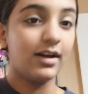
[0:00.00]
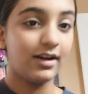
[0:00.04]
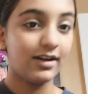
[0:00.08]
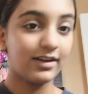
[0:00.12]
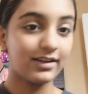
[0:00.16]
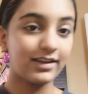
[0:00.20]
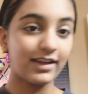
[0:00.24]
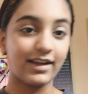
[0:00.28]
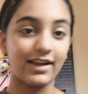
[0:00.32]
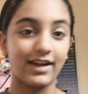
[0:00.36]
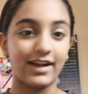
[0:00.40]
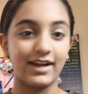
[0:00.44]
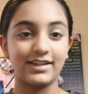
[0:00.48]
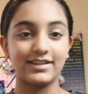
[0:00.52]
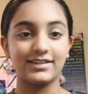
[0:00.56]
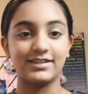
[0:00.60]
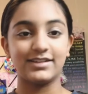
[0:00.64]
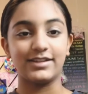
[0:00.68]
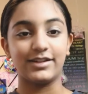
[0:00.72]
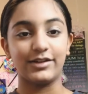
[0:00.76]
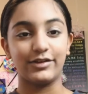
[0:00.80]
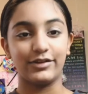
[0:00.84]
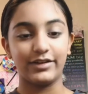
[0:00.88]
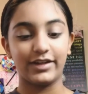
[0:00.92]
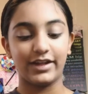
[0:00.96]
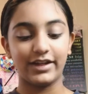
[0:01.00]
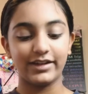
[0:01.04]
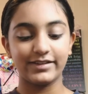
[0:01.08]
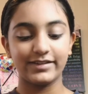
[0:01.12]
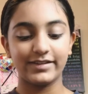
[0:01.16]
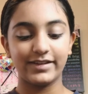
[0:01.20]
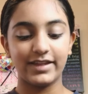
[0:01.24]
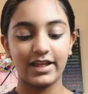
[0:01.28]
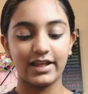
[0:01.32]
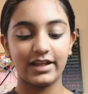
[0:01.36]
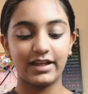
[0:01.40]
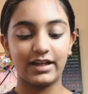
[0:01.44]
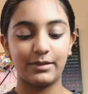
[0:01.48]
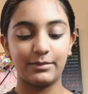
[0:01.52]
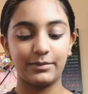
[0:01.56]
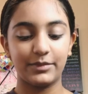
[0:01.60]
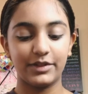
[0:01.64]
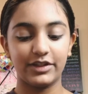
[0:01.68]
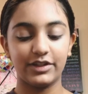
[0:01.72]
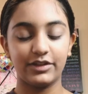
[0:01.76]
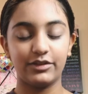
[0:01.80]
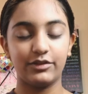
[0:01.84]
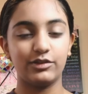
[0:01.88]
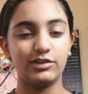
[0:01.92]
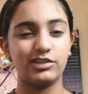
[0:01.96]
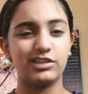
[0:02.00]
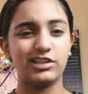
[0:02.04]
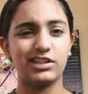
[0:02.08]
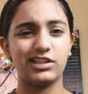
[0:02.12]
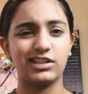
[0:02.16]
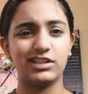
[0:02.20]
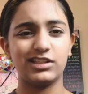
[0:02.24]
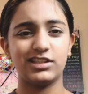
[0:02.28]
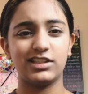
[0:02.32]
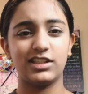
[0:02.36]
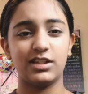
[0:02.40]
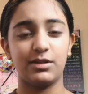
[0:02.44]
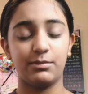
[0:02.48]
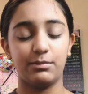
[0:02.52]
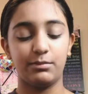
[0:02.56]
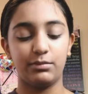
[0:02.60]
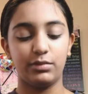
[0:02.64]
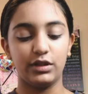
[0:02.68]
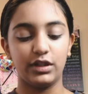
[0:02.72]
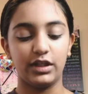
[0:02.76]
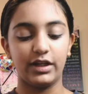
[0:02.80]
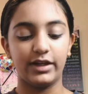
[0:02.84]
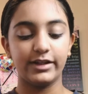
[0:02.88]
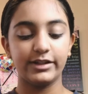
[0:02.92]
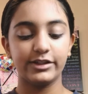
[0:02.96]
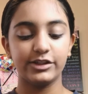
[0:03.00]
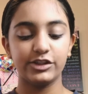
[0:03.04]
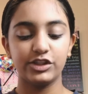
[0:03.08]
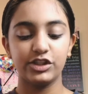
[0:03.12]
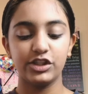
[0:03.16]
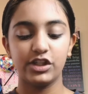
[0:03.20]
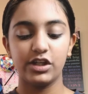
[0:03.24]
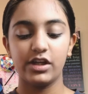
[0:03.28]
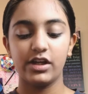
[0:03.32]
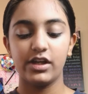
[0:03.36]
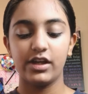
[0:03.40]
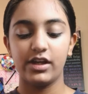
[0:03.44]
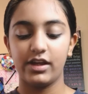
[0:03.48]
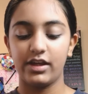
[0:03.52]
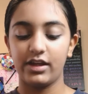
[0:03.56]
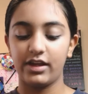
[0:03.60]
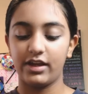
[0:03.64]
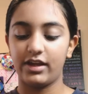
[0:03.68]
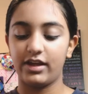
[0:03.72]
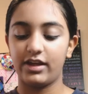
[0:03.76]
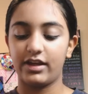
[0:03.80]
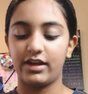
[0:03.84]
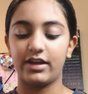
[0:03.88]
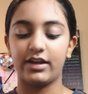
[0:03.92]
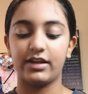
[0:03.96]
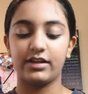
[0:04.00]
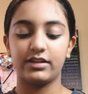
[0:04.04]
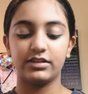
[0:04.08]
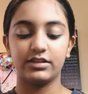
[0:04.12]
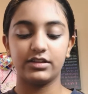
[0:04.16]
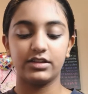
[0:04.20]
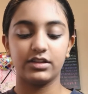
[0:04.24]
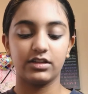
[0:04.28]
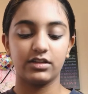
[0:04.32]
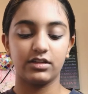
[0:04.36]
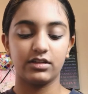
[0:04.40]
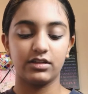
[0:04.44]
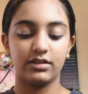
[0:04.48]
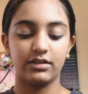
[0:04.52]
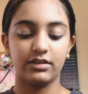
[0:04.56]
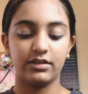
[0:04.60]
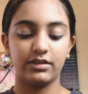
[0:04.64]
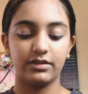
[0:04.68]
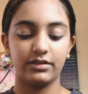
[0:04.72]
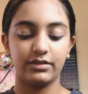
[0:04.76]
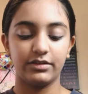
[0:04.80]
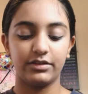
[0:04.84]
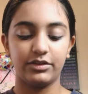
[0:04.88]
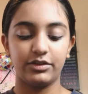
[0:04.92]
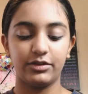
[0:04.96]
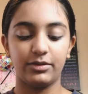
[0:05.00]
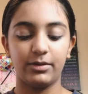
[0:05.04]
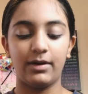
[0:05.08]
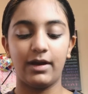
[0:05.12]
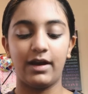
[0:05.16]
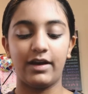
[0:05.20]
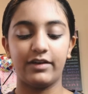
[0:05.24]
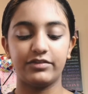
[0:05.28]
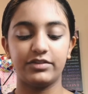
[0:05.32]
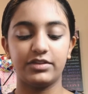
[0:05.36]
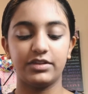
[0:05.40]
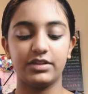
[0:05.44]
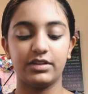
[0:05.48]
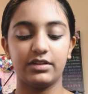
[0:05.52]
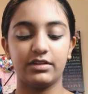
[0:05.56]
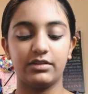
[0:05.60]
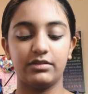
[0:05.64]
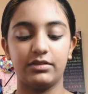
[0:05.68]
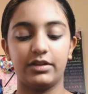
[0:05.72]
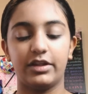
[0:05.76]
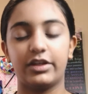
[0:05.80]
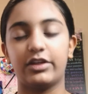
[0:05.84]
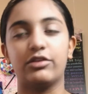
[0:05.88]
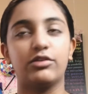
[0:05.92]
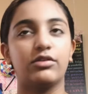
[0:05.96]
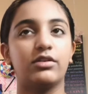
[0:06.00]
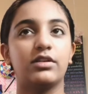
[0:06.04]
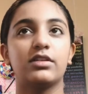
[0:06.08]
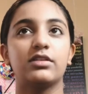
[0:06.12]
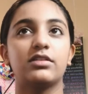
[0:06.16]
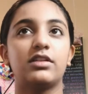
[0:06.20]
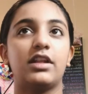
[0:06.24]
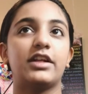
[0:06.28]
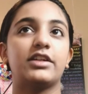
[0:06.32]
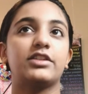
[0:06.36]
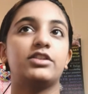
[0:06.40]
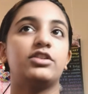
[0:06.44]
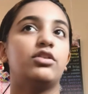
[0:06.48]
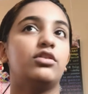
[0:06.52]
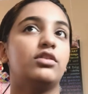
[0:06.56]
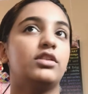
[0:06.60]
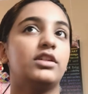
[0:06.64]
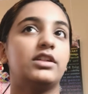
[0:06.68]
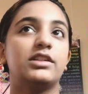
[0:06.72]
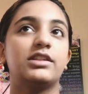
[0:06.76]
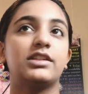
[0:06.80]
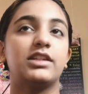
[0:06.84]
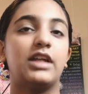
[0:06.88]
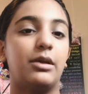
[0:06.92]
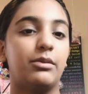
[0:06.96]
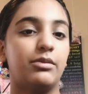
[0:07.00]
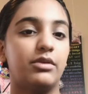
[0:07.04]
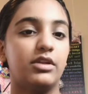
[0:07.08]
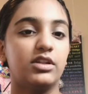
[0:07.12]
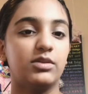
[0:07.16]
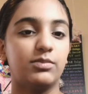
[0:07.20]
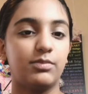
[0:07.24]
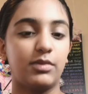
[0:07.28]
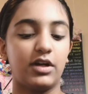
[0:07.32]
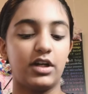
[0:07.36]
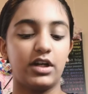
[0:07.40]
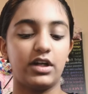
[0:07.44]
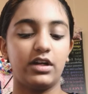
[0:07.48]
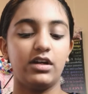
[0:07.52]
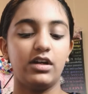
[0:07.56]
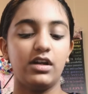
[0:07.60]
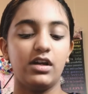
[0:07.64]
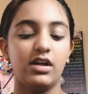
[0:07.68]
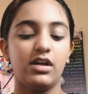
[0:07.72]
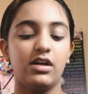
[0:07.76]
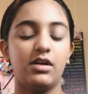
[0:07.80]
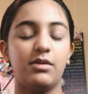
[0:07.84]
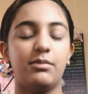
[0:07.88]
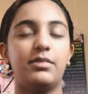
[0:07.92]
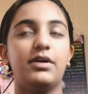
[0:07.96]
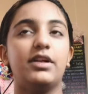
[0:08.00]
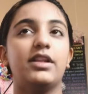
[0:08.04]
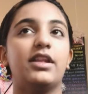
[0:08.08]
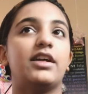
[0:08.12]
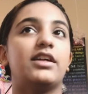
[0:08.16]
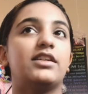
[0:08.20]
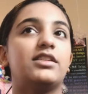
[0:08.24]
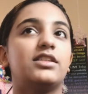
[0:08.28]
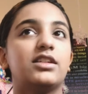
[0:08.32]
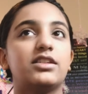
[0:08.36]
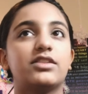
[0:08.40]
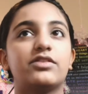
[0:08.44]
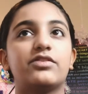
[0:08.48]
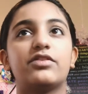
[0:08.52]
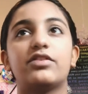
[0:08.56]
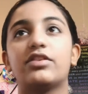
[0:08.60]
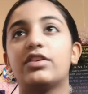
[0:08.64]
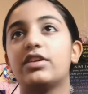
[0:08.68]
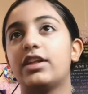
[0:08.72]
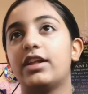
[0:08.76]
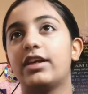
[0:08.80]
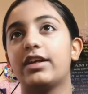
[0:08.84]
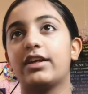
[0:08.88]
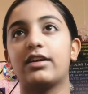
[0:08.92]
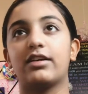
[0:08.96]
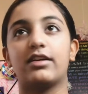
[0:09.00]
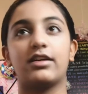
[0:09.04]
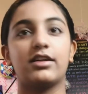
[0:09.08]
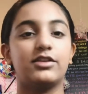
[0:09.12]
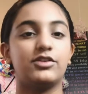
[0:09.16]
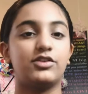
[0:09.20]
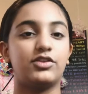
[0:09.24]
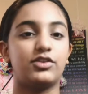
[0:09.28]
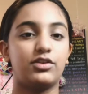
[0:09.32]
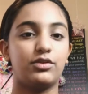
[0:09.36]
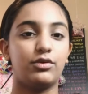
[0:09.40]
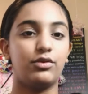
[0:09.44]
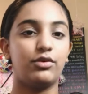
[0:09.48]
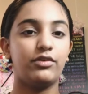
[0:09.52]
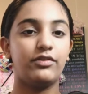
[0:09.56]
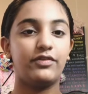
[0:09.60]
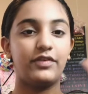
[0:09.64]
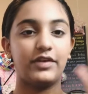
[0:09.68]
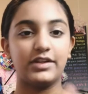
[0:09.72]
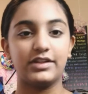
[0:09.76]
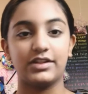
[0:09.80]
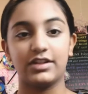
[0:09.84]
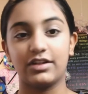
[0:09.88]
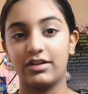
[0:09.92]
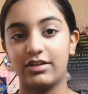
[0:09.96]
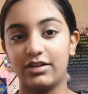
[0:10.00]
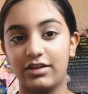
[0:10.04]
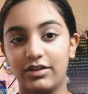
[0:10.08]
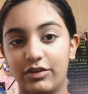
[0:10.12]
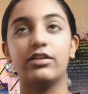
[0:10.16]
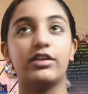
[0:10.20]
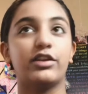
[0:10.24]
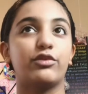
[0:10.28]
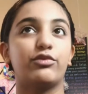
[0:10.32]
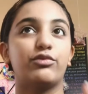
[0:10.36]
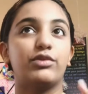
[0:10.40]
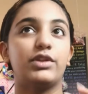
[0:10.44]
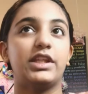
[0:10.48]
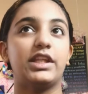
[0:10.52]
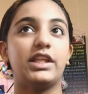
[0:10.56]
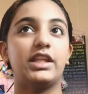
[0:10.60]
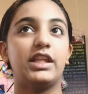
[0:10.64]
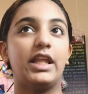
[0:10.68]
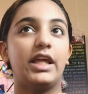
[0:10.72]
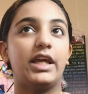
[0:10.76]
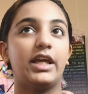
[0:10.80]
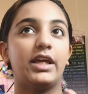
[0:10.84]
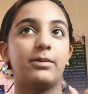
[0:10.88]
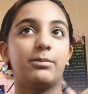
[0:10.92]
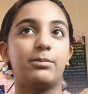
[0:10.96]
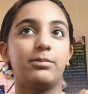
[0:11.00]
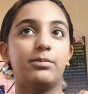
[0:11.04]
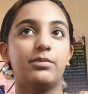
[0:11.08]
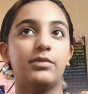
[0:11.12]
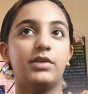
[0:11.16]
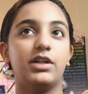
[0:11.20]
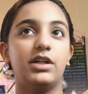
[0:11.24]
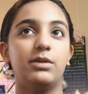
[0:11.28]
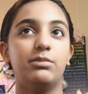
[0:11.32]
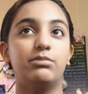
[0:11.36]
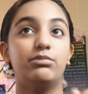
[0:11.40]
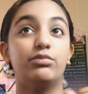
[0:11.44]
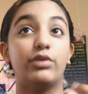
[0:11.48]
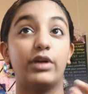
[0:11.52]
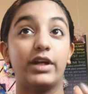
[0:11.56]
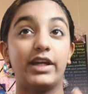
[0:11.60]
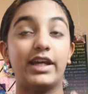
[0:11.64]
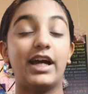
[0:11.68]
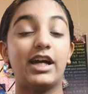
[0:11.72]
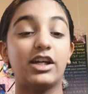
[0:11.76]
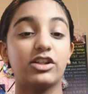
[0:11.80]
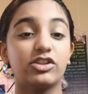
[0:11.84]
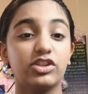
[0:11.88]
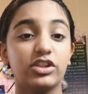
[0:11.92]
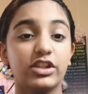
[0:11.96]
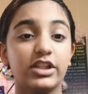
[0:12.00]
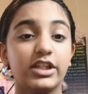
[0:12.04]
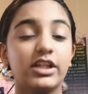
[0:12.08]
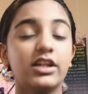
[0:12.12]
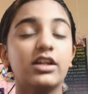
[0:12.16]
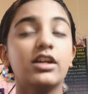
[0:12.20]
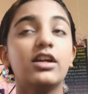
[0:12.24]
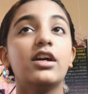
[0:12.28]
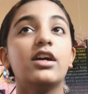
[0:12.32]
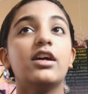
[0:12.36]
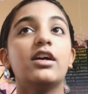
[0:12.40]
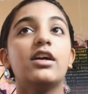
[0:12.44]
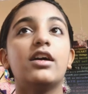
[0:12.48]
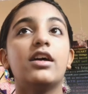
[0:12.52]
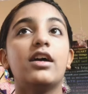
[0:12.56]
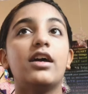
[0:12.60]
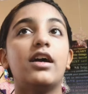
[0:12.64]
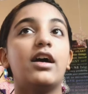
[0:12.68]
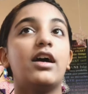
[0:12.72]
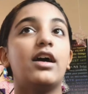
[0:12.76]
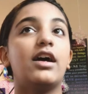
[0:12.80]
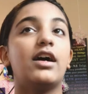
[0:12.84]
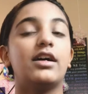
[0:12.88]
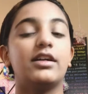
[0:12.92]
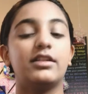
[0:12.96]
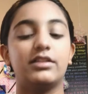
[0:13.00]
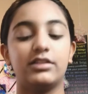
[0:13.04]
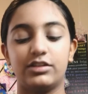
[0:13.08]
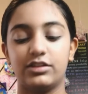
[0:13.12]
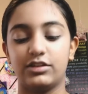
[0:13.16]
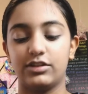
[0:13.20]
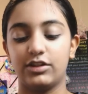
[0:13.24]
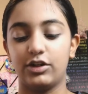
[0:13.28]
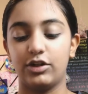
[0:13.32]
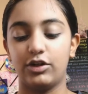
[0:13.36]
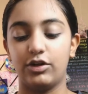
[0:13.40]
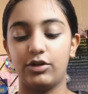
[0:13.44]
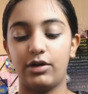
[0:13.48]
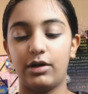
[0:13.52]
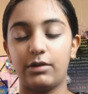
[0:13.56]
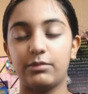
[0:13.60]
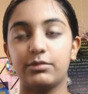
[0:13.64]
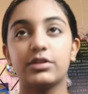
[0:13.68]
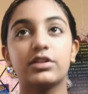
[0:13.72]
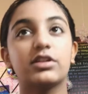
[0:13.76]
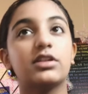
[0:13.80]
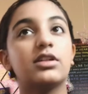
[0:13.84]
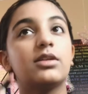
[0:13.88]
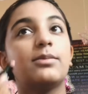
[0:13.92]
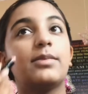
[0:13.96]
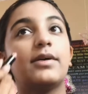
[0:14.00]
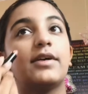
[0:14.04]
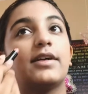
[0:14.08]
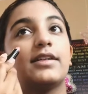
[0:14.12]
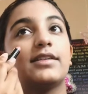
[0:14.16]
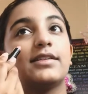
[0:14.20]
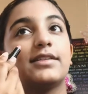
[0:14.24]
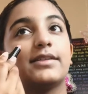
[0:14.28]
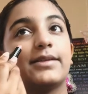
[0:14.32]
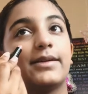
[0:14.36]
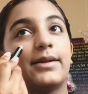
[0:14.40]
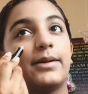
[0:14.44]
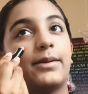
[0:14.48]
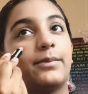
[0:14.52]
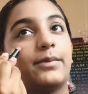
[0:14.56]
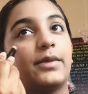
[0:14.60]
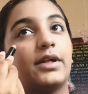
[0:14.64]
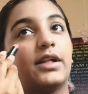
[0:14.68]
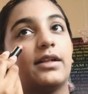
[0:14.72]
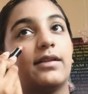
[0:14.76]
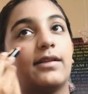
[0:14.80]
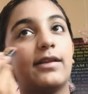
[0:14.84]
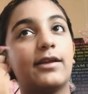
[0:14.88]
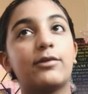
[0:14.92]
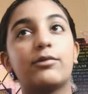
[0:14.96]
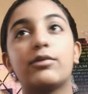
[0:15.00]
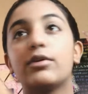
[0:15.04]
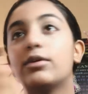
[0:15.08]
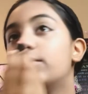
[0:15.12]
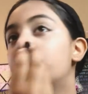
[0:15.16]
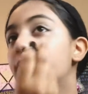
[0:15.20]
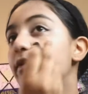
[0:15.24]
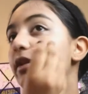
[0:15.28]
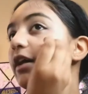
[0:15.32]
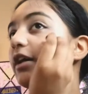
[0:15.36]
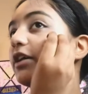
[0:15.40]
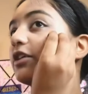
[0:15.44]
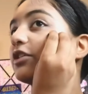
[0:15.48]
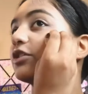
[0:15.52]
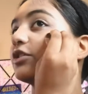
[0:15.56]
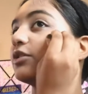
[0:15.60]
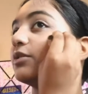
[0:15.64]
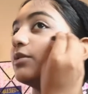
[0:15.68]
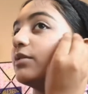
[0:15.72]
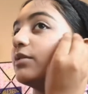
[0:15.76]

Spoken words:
Okay guys, so next thing I'm gonna use is some blush, and you don't have to, like, you can like totally skip this part, but like just for like, cause your whole face is gonna look like really like bright actually. And so I'm just gonna put in some liquid blush.